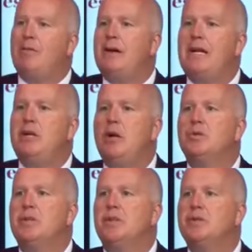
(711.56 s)
Everybody
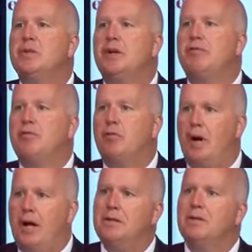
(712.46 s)
knows that this is an
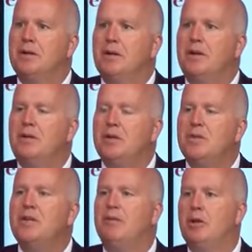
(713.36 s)
affront to
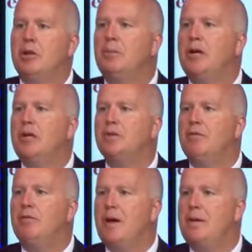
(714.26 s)
the civil
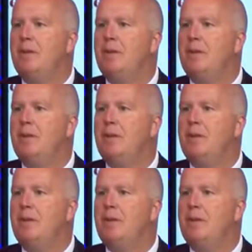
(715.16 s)
liberties of